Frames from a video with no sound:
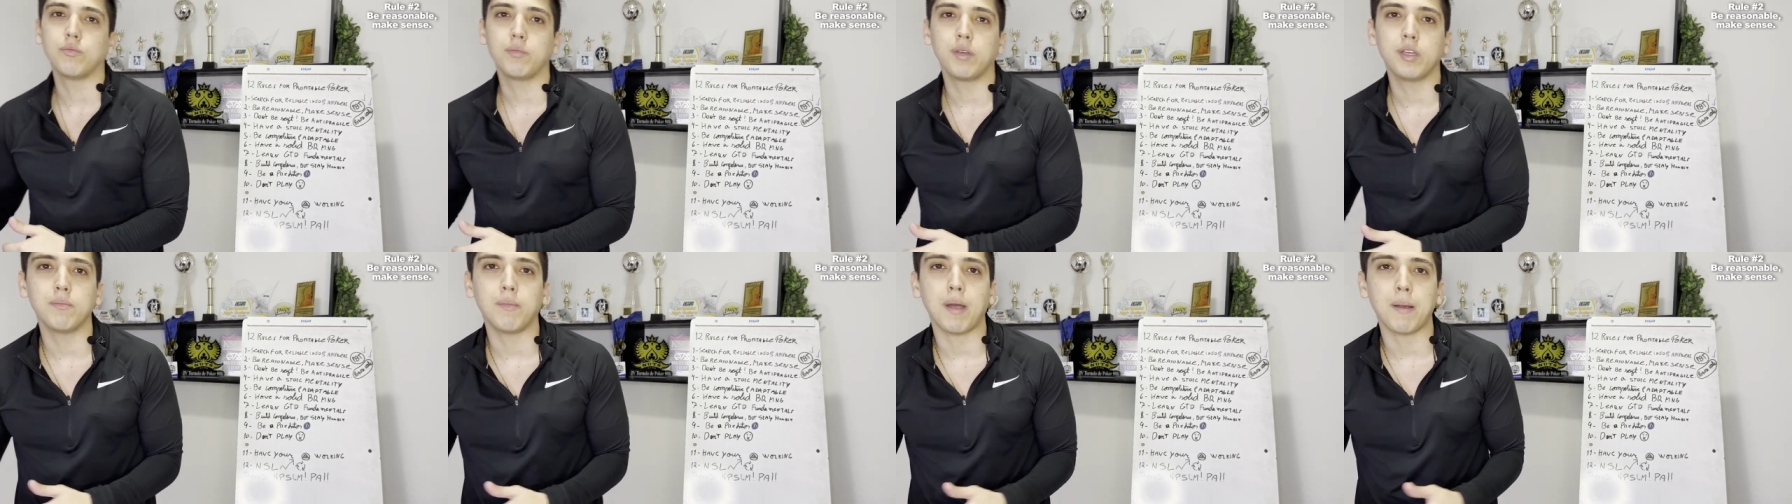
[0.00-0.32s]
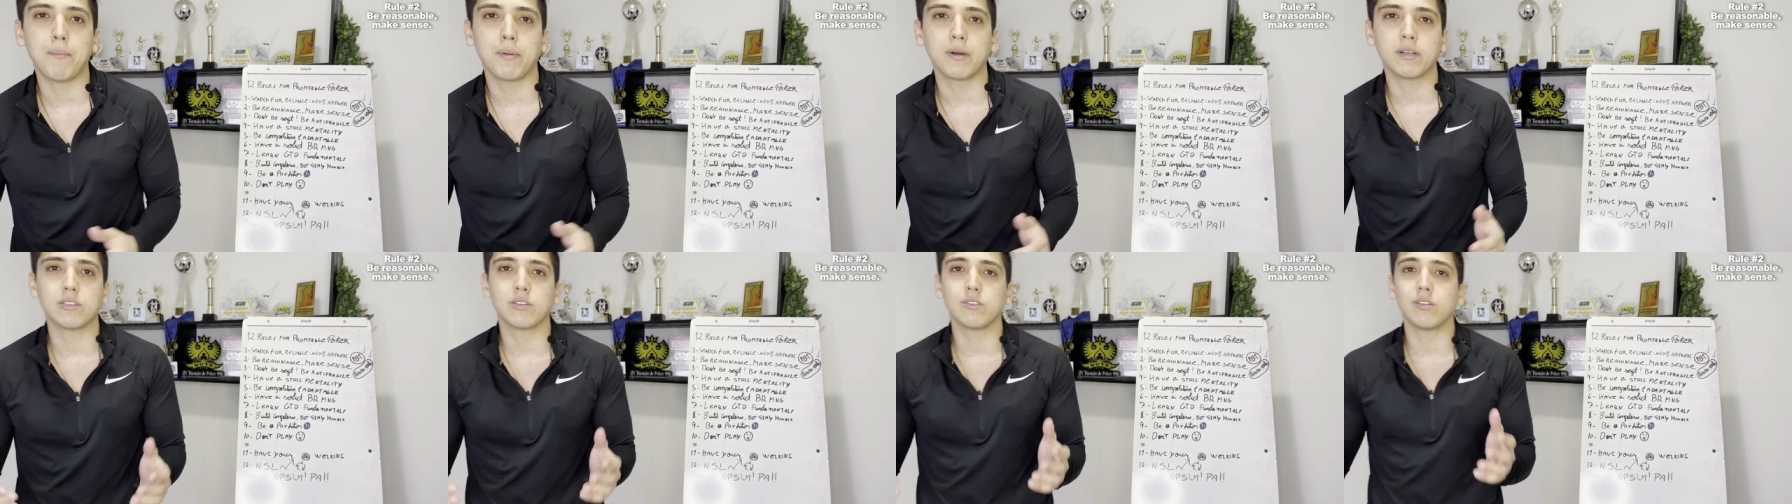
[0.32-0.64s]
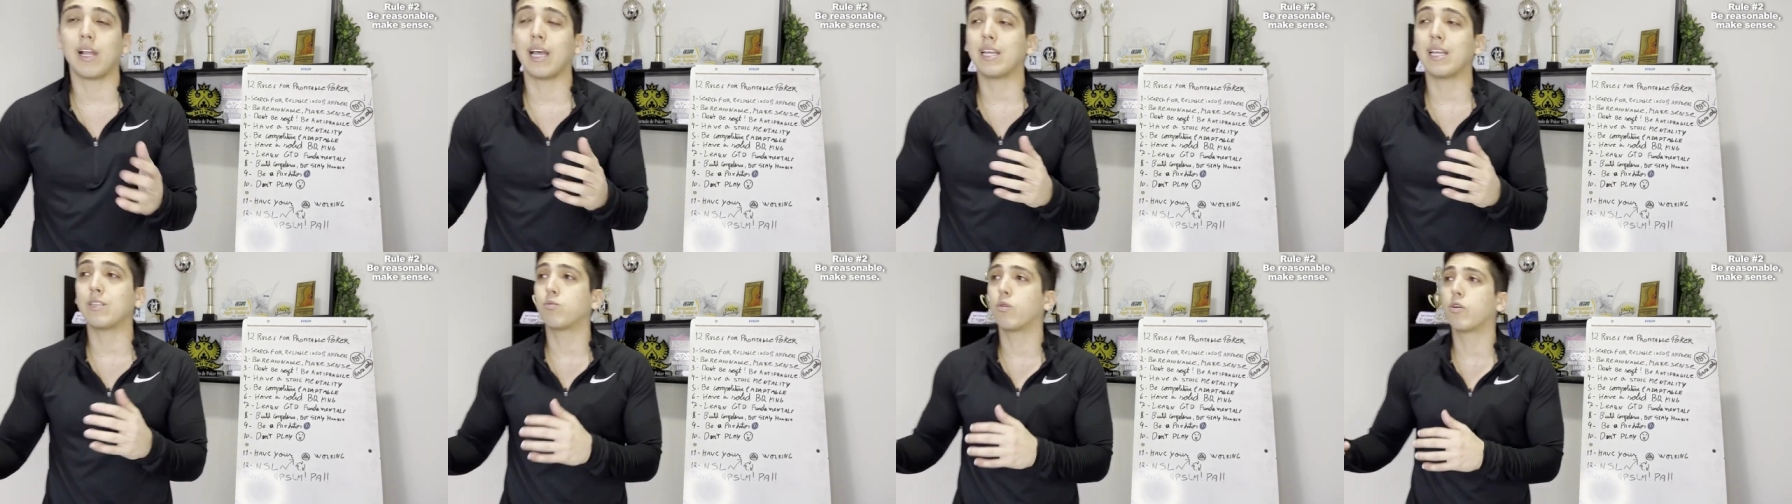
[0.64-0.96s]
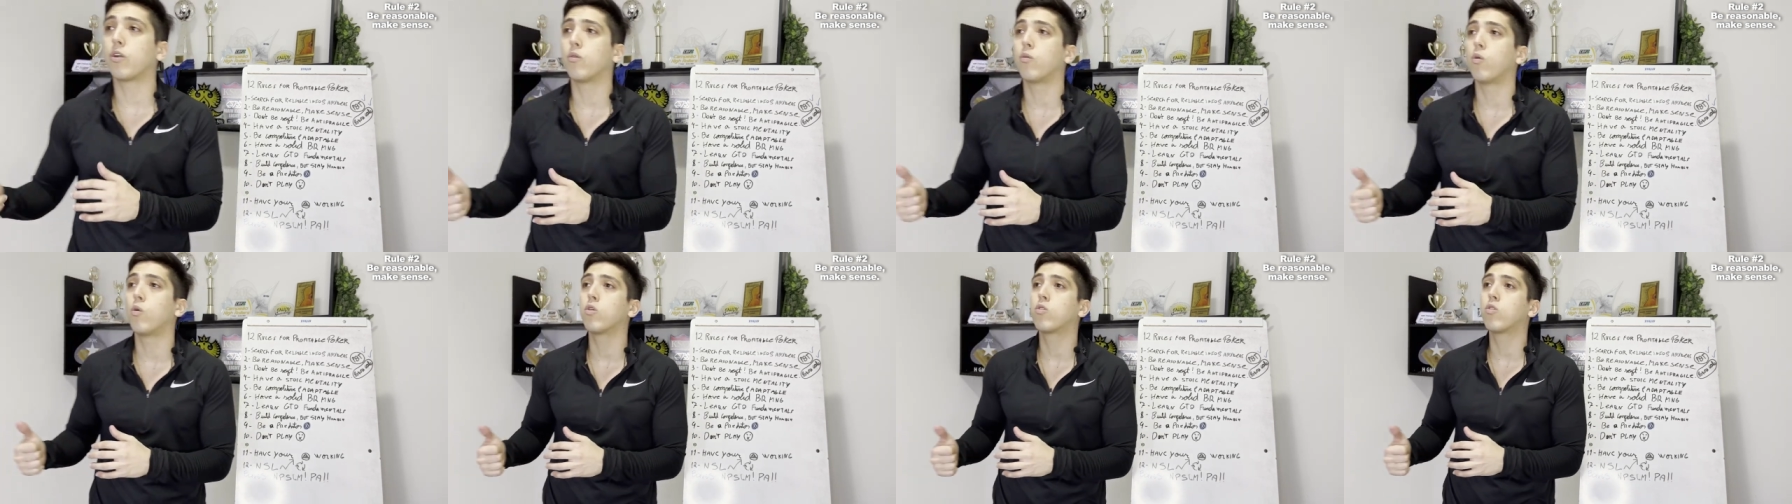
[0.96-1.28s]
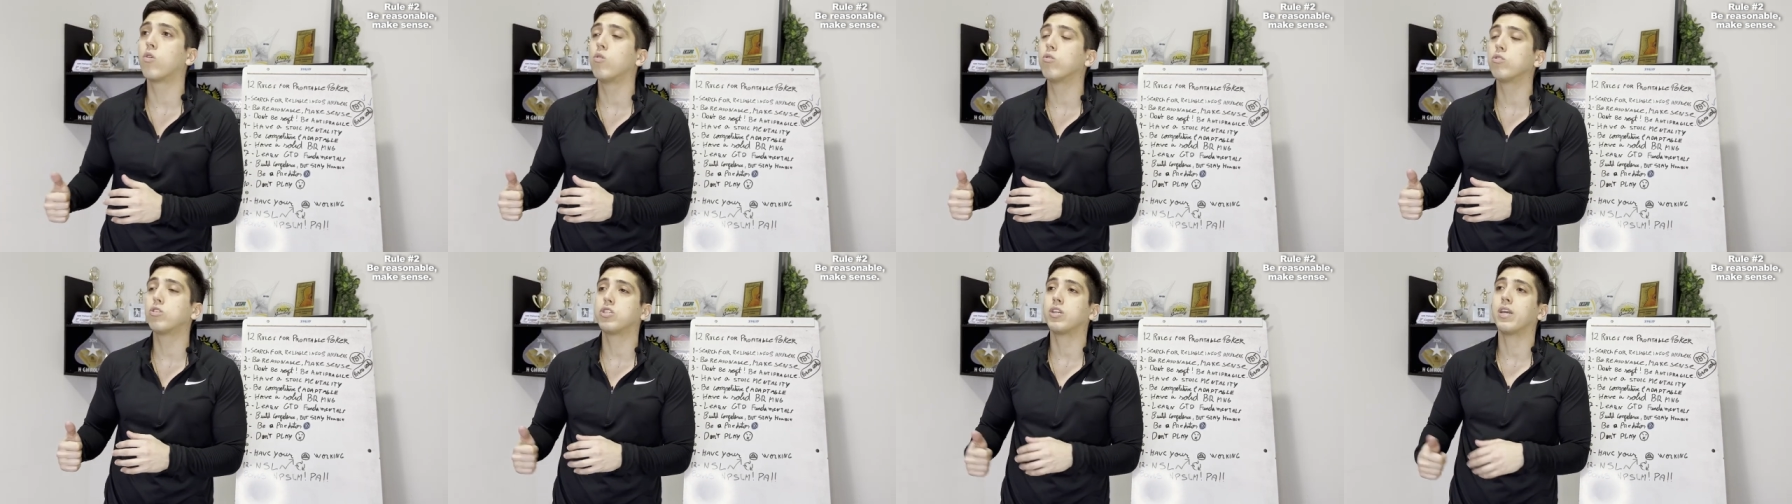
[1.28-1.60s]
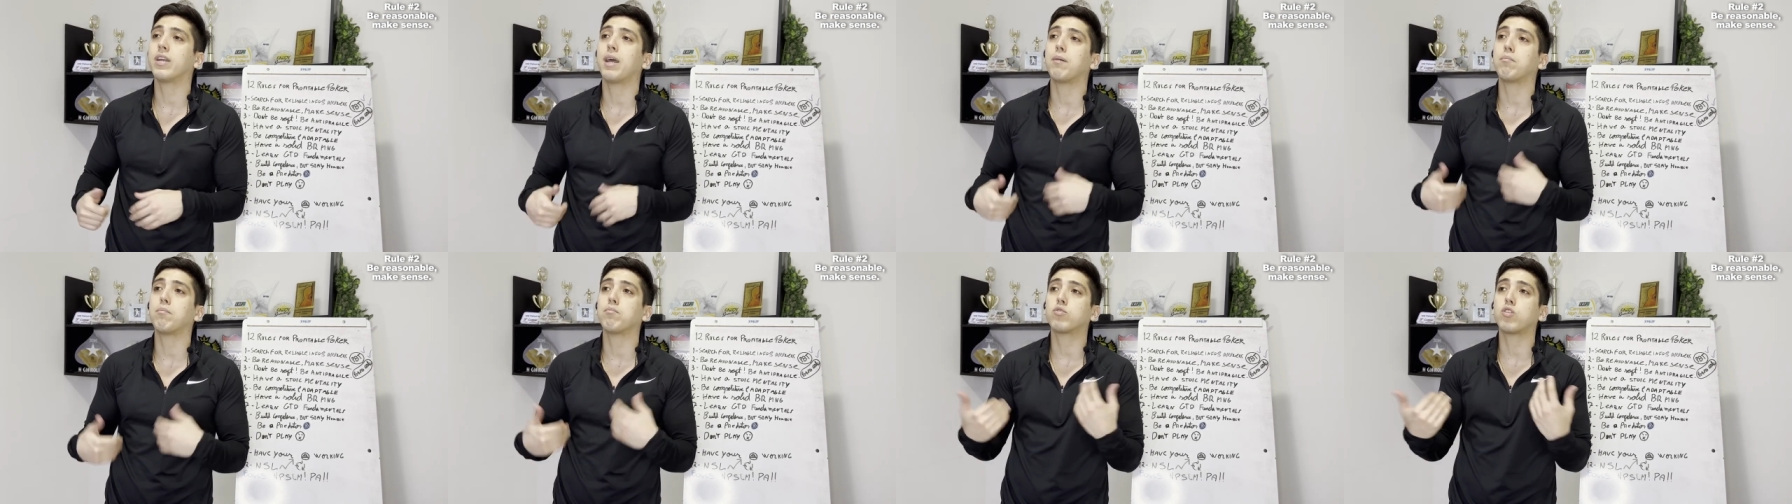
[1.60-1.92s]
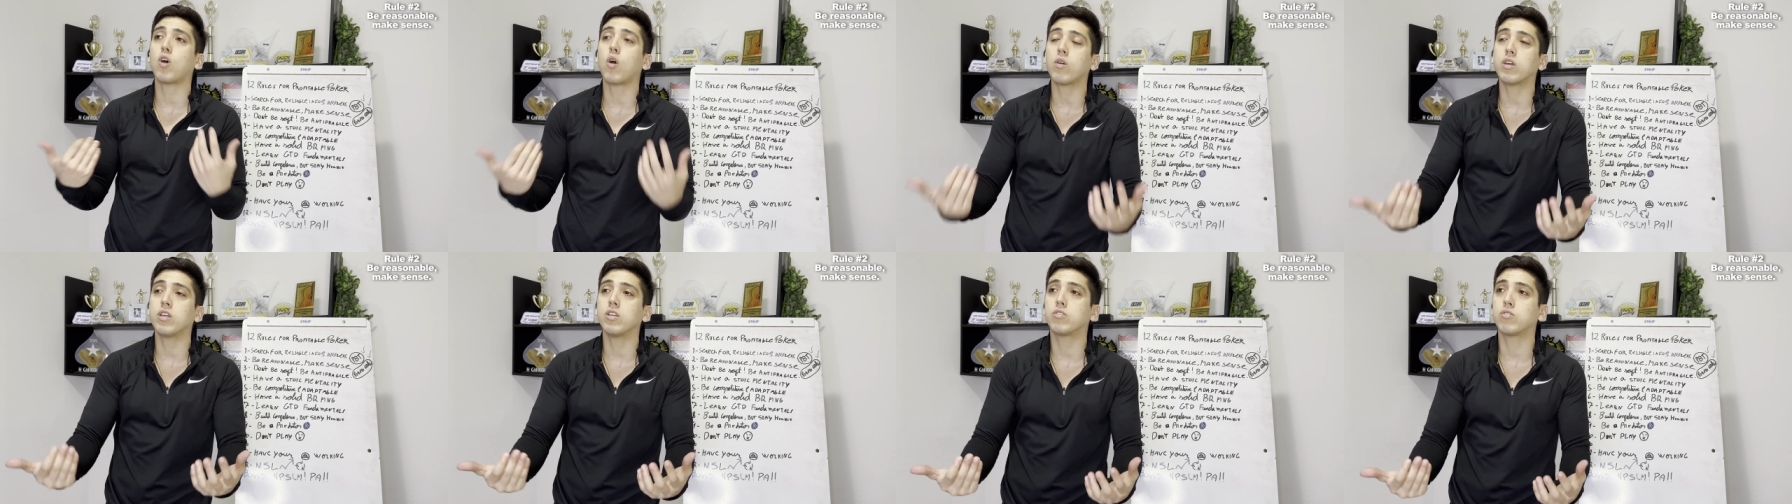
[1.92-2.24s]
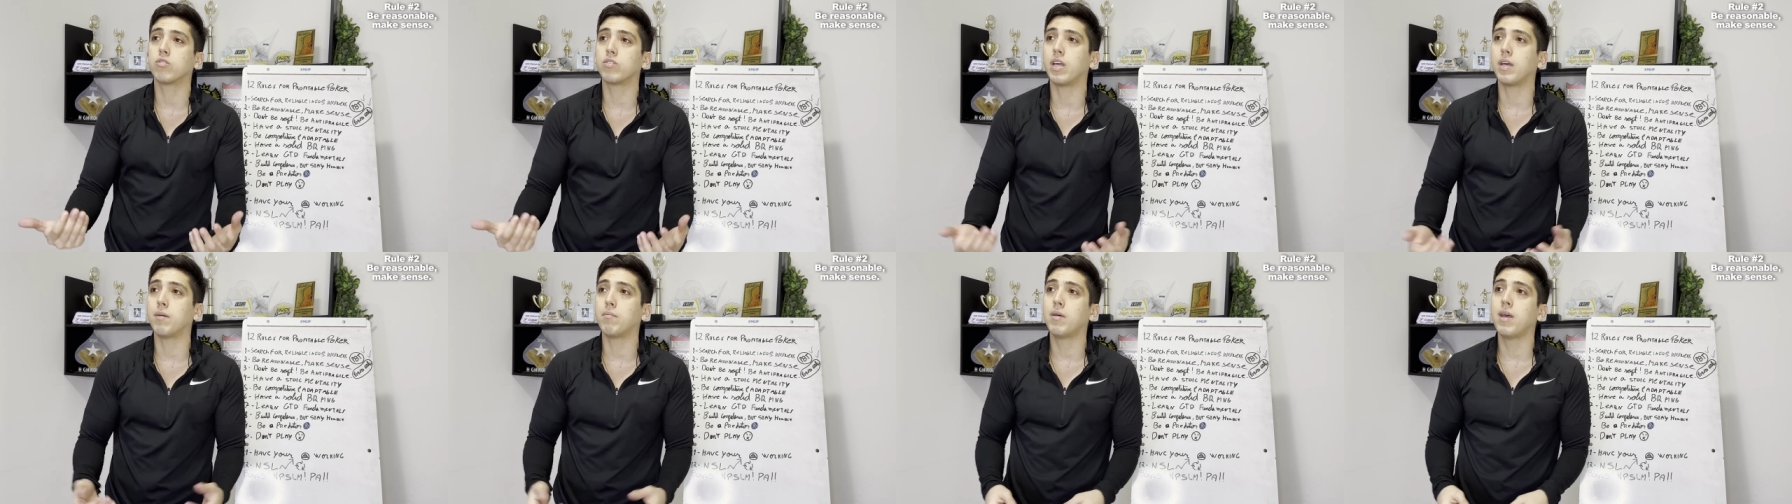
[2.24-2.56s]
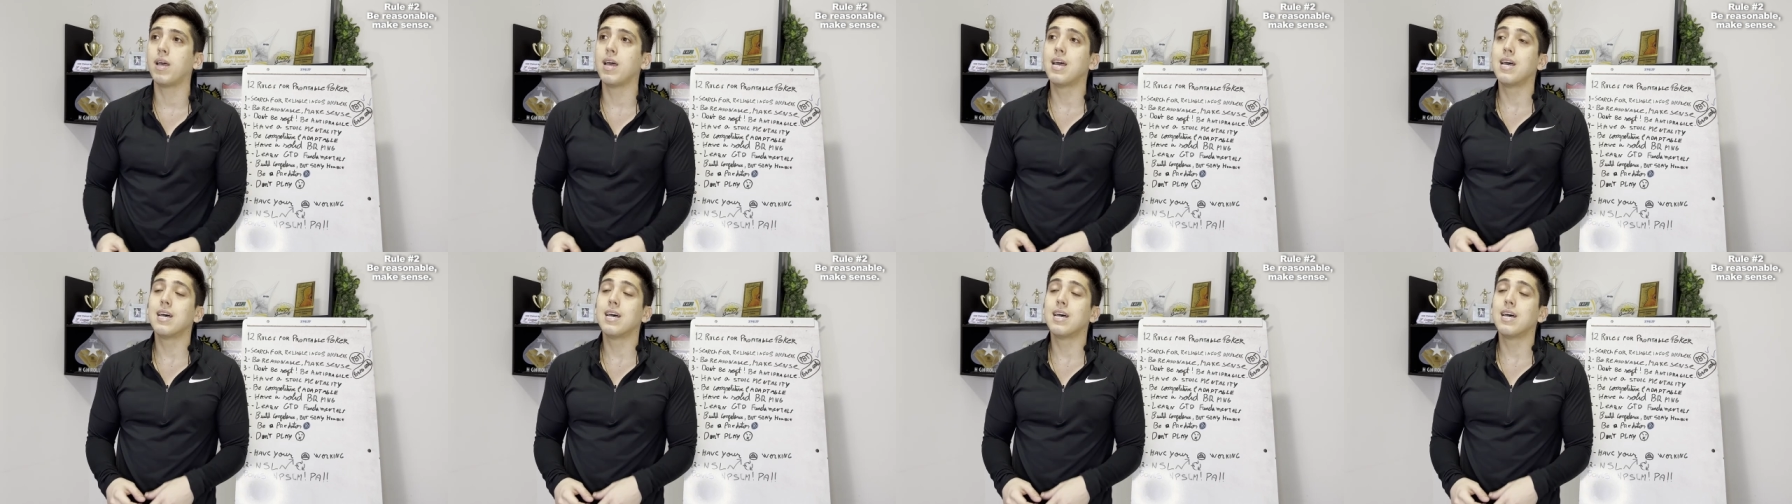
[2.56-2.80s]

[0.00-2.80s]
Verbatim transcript: me in my personalized one-on-one coaching and I'm talking to them,